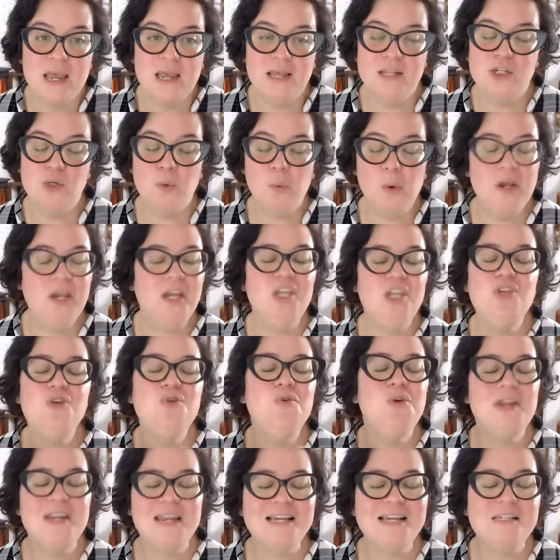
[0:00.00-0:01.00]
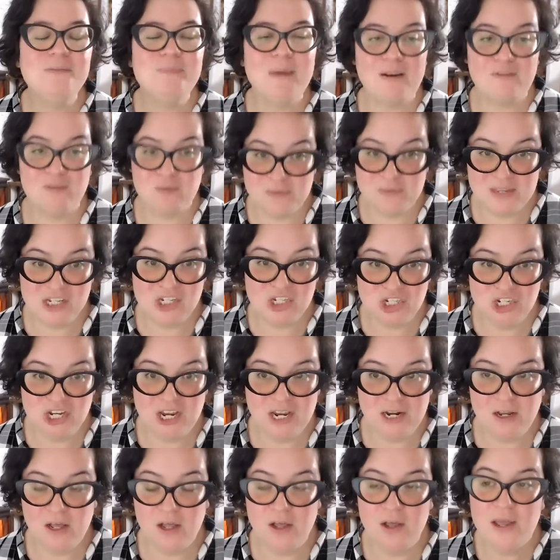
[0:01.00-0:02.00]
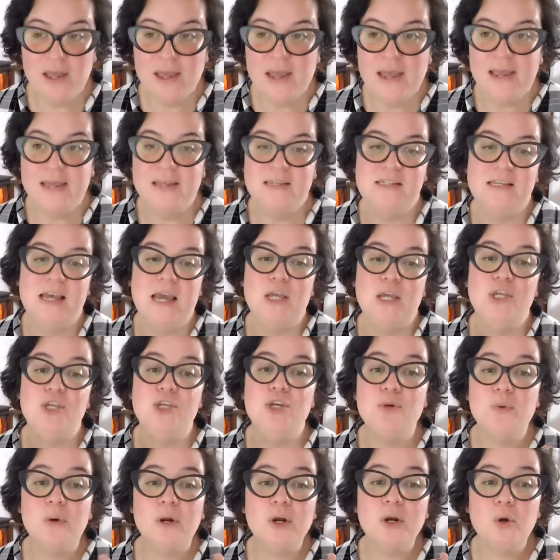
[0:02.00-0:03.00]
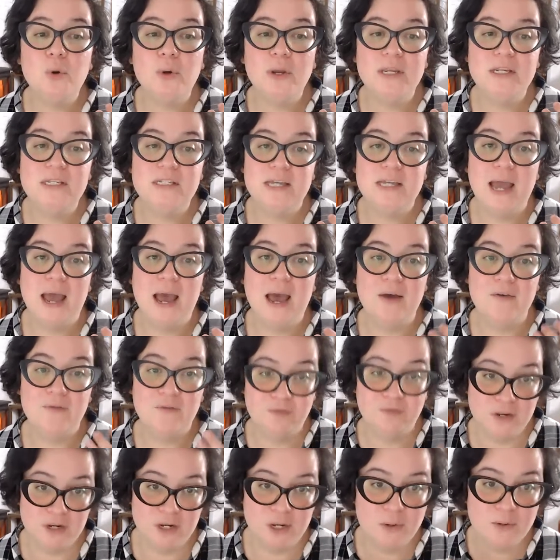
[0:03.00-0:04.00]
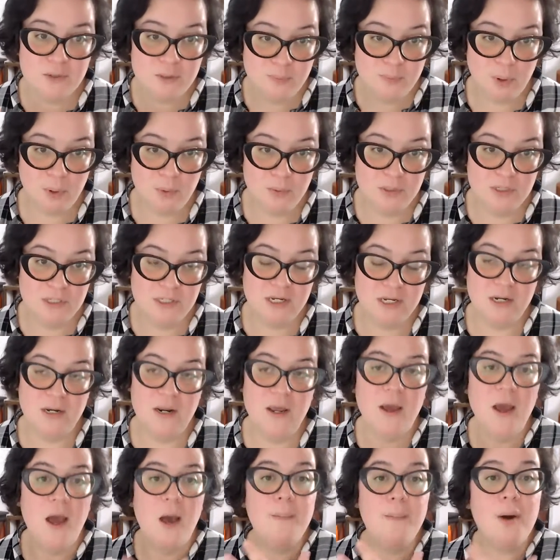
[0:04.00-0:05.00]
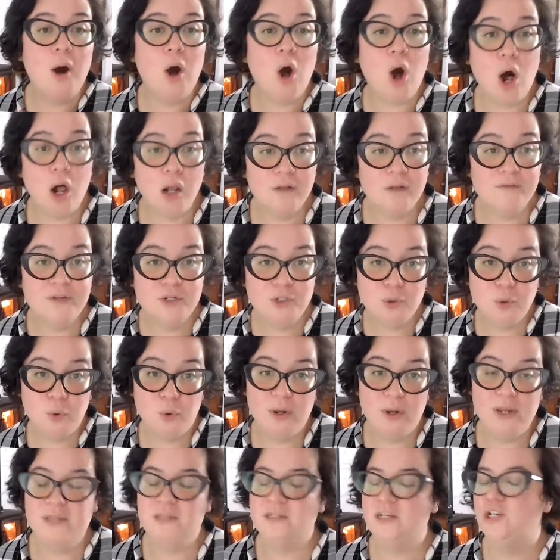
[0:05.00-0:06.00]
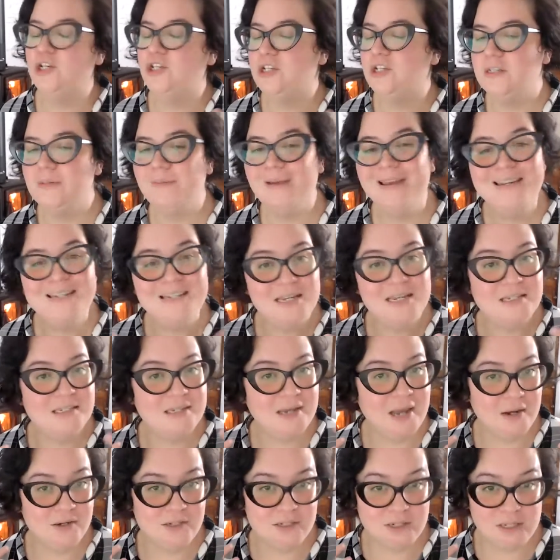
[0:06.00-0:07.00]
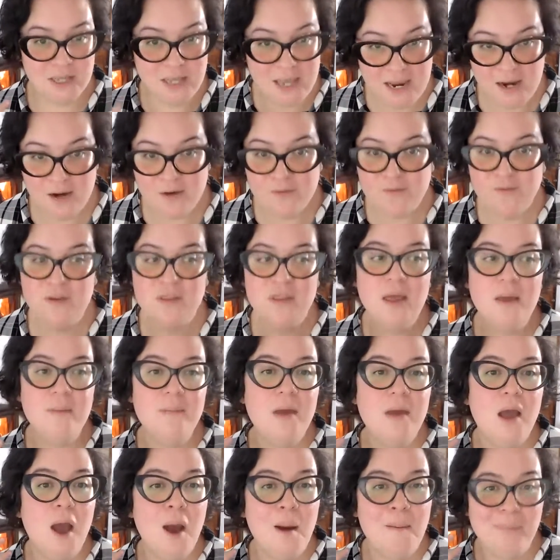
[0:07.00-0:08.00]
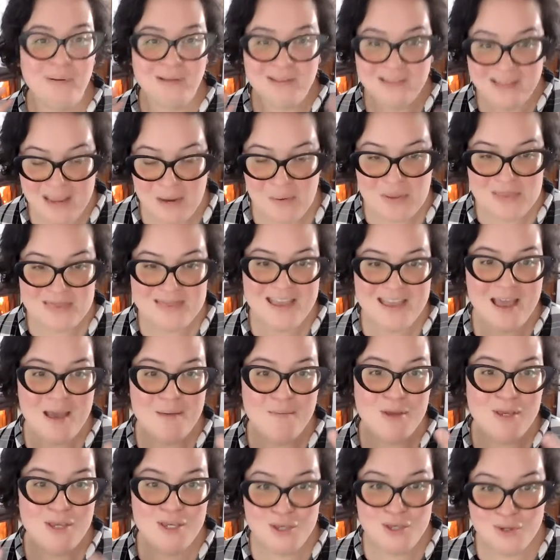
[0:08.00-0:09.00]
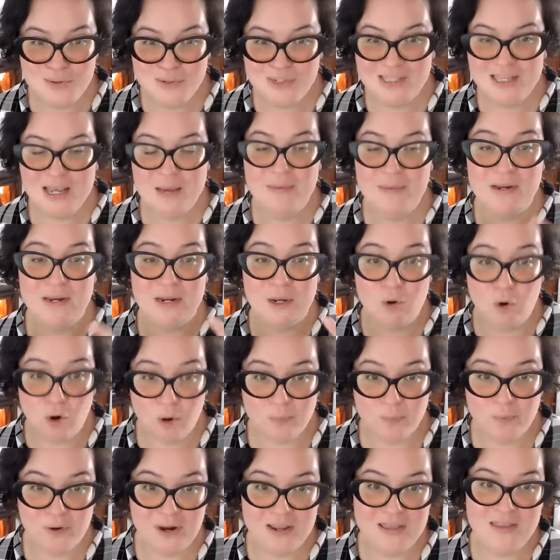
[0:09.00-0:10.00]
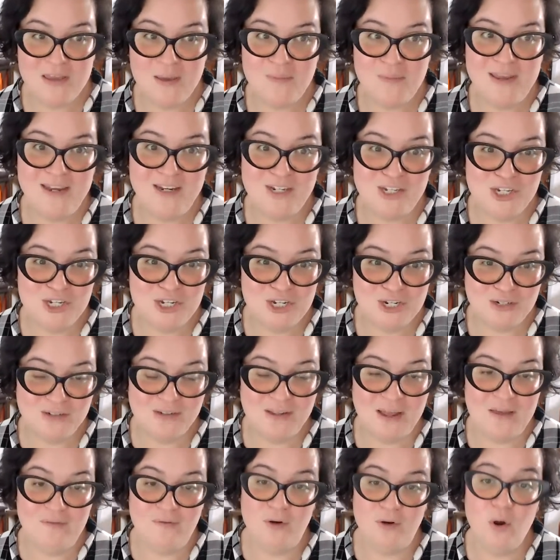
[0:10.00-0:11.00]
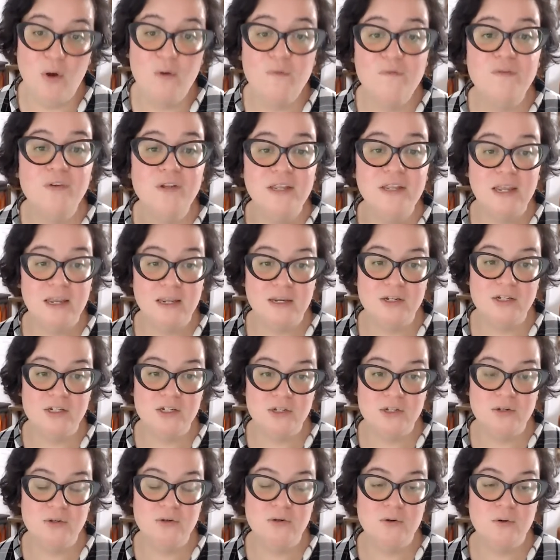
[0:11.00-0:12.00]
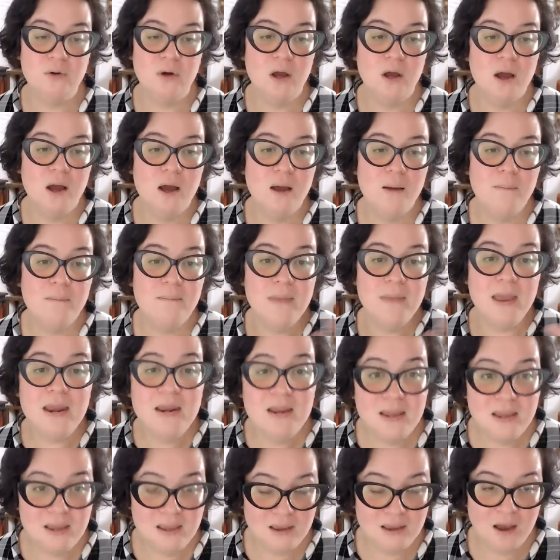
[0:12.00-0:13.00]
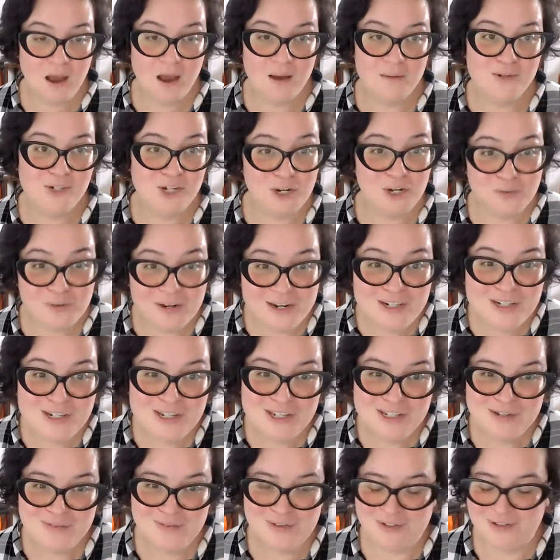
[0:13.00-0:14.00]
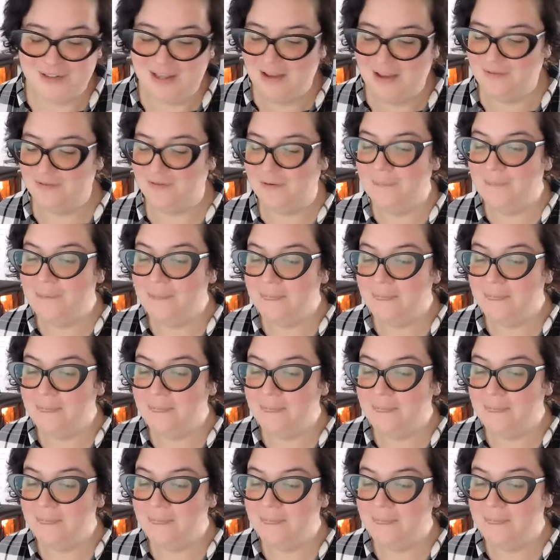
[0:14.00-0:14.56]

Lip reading: And so what you can expect from this channel is that you are going to have videos posted about all of the toys and just some ideas on how to care for them, play with them, use them, and incorporate them into your life and hopefully into many generations of your life.